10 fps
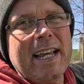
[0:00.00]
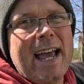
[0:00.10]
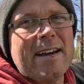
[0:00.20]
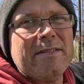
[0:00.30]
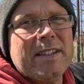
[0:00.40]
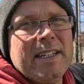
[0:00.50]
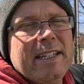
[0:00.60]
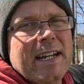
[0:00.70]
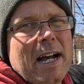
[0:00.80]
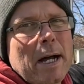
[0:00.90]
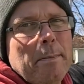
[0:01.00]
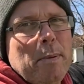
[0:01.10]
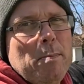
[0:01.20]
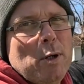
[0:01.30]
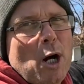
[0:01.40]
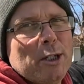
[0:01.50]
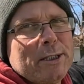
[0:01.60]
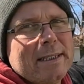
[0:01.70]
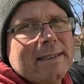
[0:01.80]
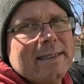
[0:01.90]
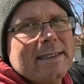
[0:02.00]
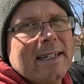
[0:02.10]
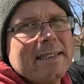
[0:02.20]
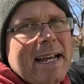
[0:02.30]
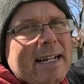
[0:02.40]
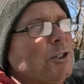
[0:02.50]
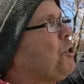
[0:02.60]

have the poop cart attached